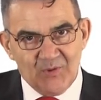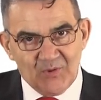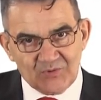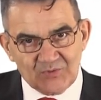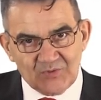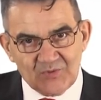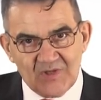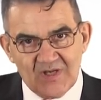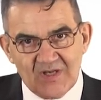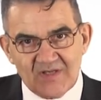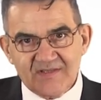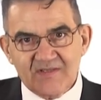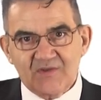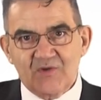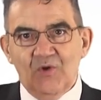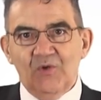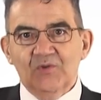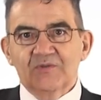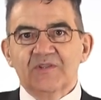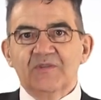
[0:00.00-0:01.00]
Portugal's
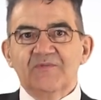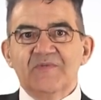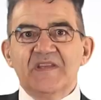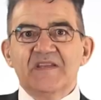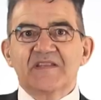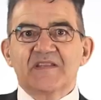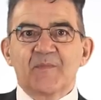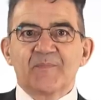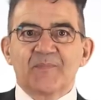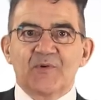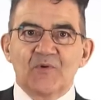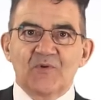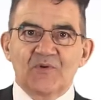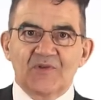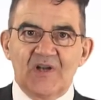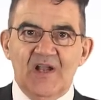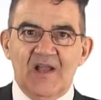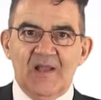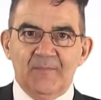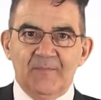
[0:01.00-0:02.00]
Golden Visa
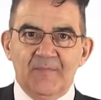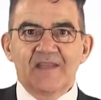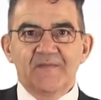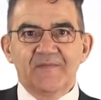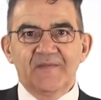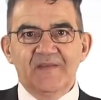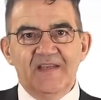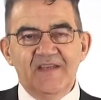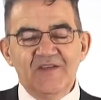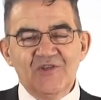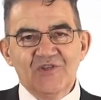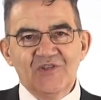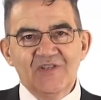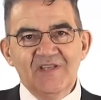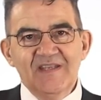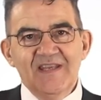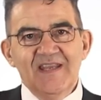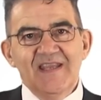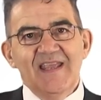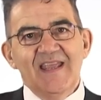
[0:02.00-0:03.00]
program?
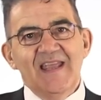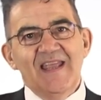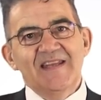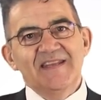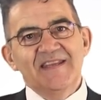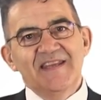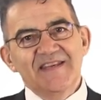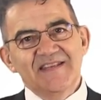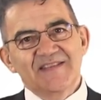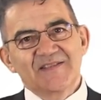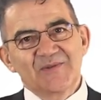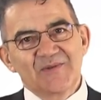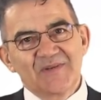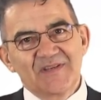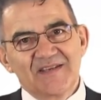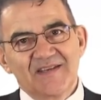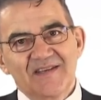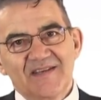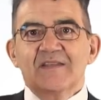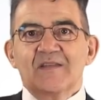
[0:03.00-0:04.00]
Definition and
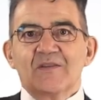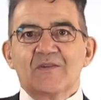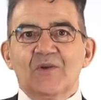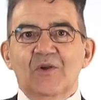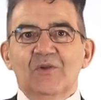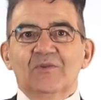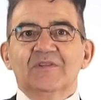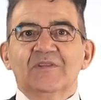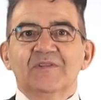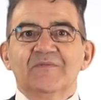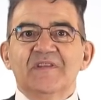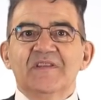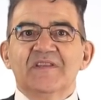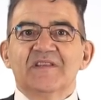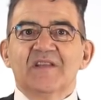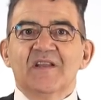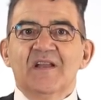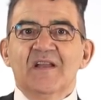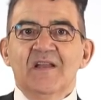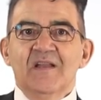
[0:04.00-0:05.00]
history. The Golden
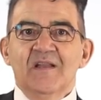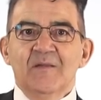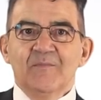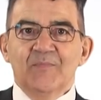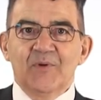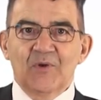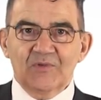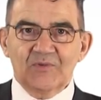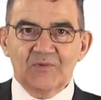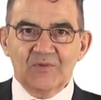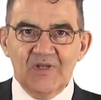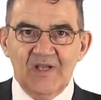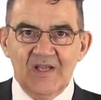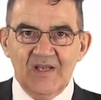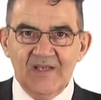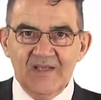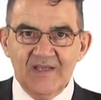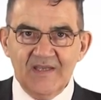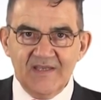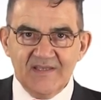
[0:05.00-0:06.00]
Visa
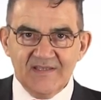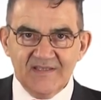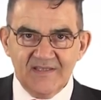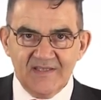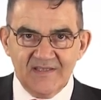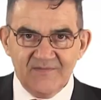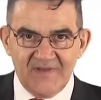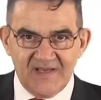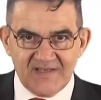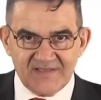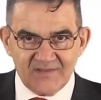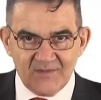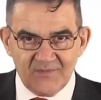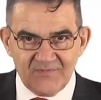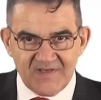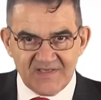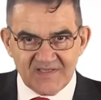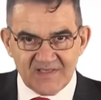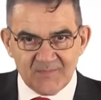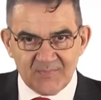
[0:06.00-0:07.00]
Portugal is an investor
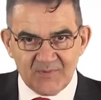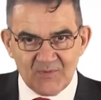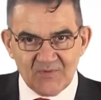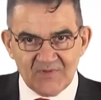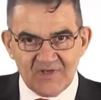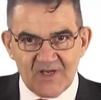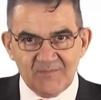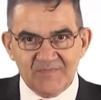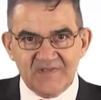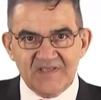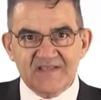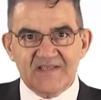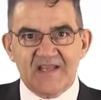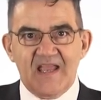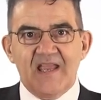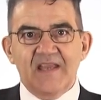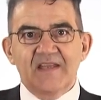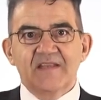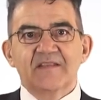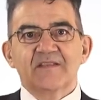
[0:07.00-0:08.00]
visa program
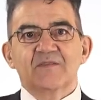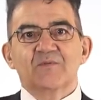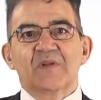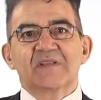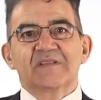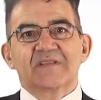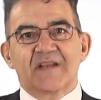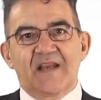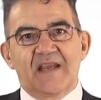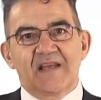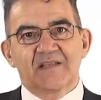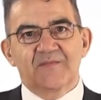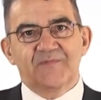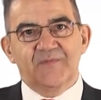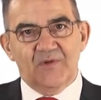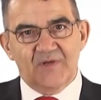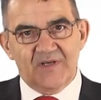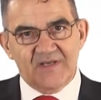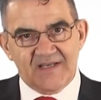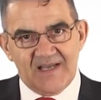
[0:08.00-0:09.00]
designed to attract
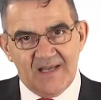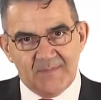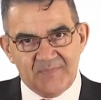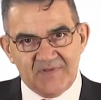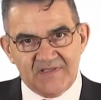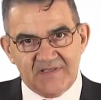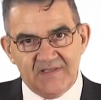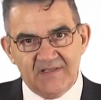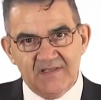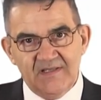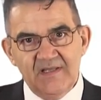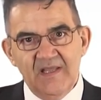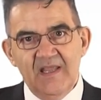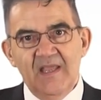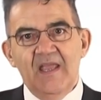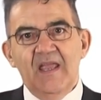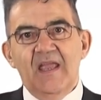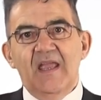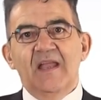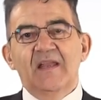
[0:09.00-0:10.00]
foreign capital
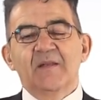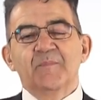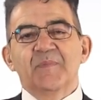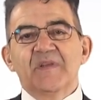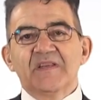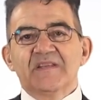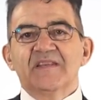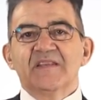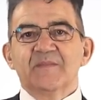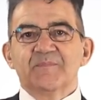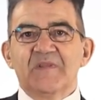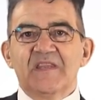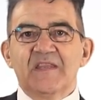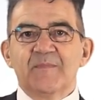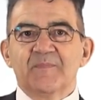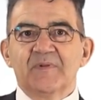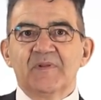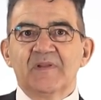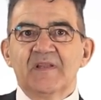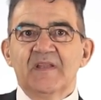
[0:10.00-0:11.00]
and business
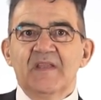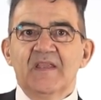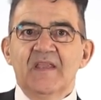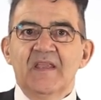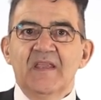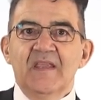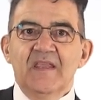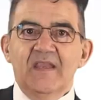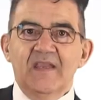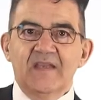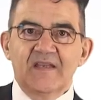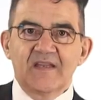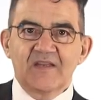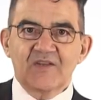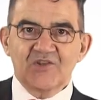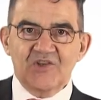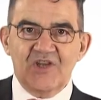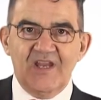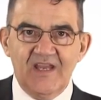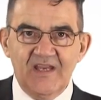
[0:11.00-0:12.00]
people in
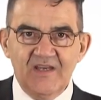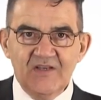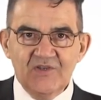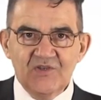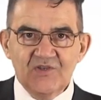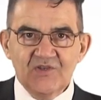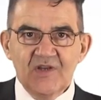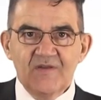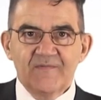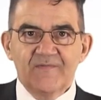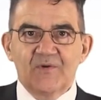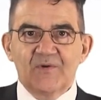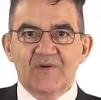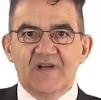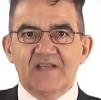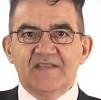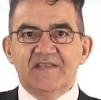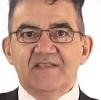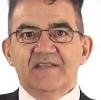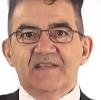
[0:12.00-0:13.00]
exchange for
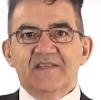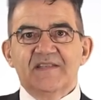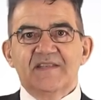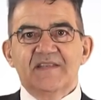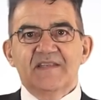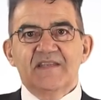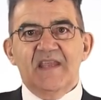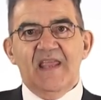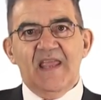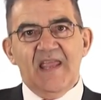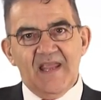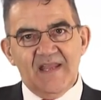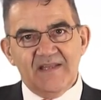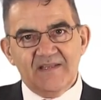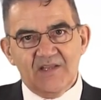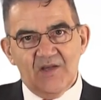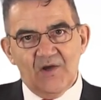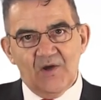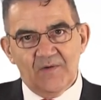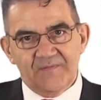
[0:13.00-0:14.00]
residency
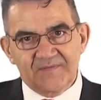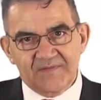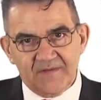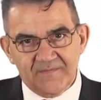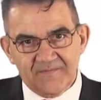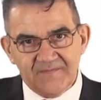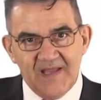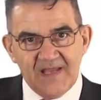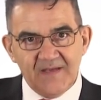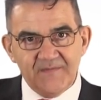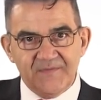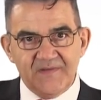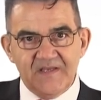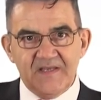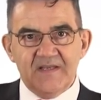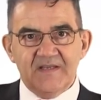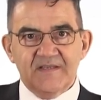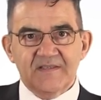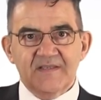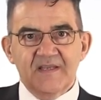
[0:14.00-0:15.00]
and, after 5
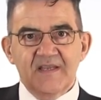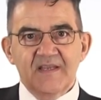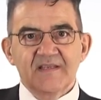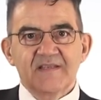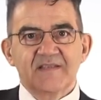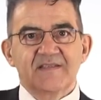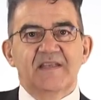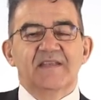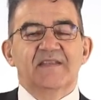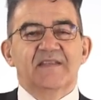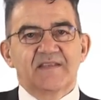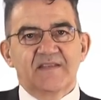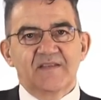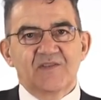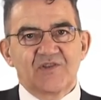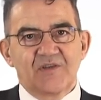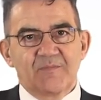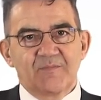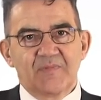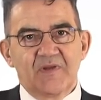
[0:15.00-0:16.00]
years,
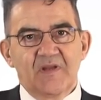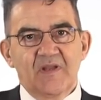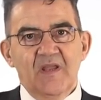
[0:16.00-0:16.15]
citizenship.